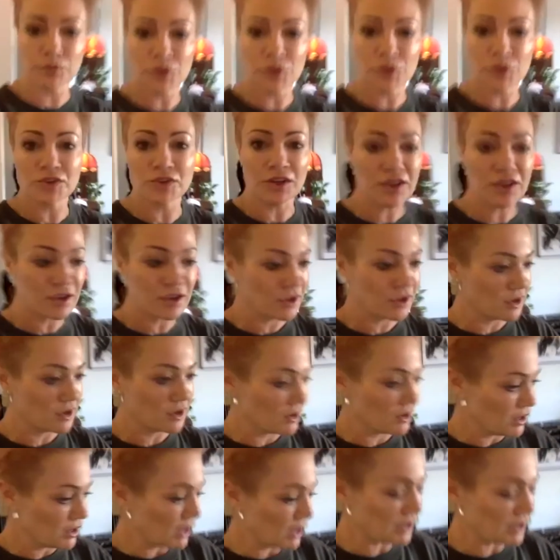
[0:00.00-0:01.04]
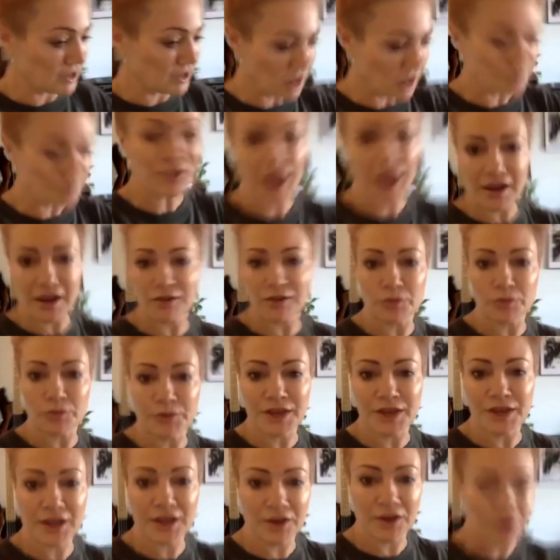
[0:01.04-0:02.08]
music and it comes out of the
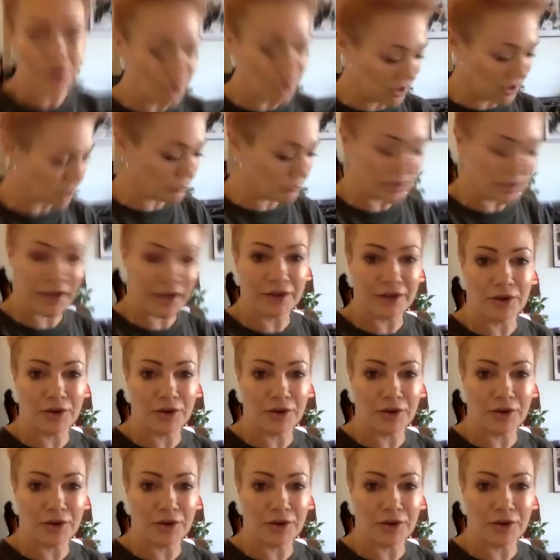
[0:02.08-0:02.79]
piano and I can play